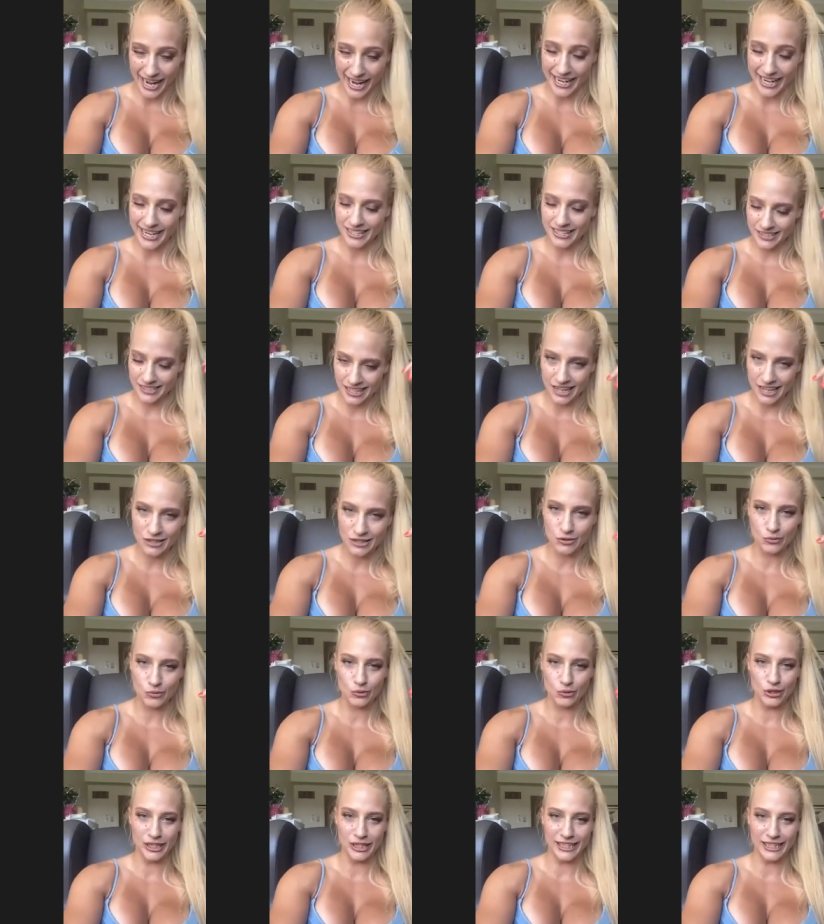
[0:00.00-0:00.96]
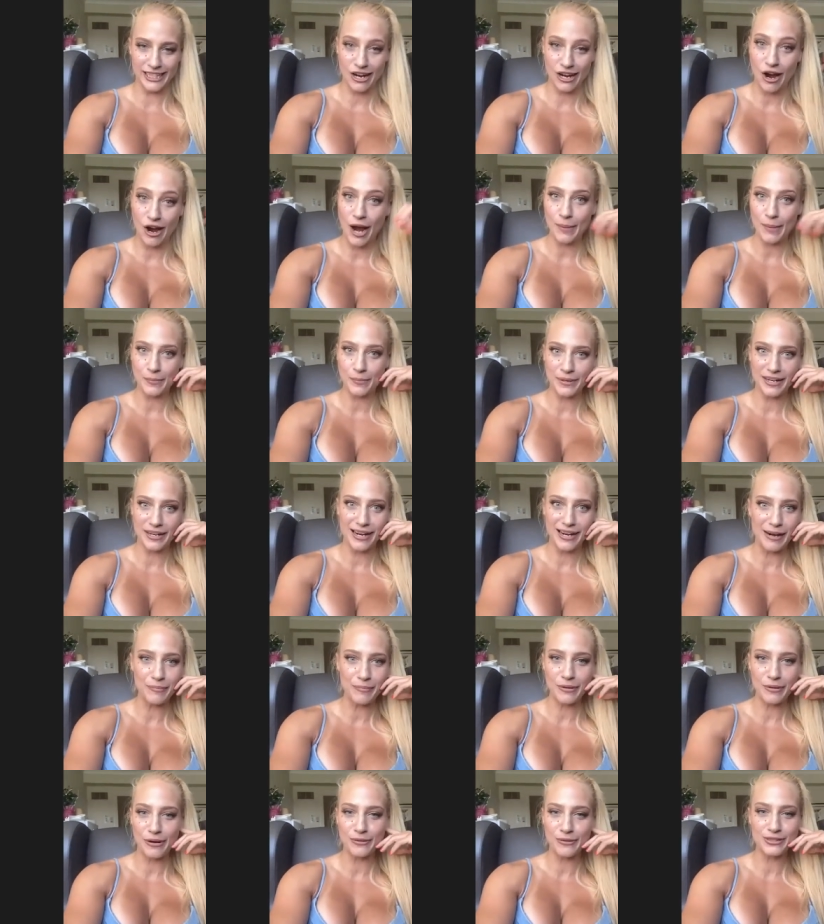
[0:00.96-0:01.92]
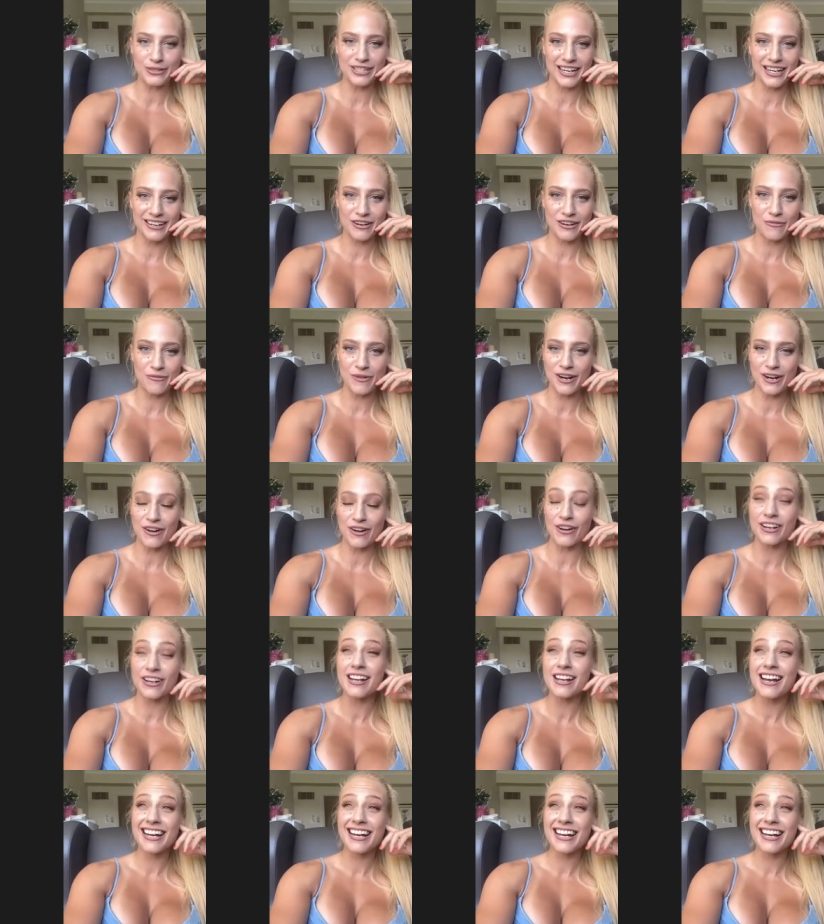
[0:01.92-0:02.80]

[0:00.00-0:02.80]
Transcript: And that started to really hype me up. I was like, oh my God,